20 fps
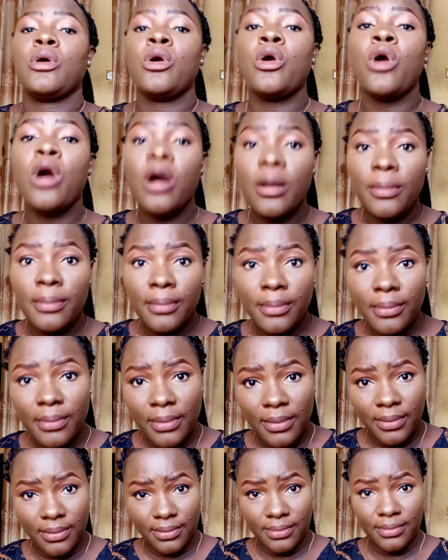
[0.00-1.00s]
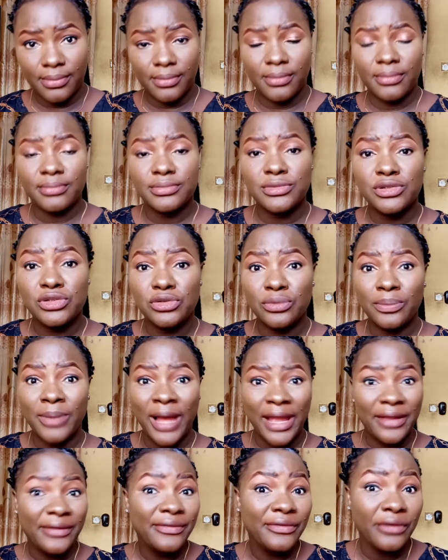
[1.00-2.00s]
come to
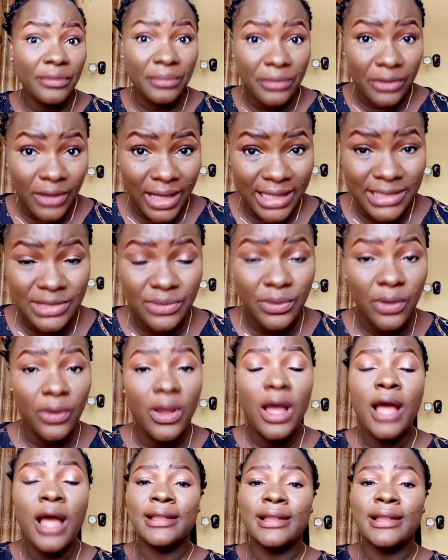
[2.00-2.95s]
buy from you as well.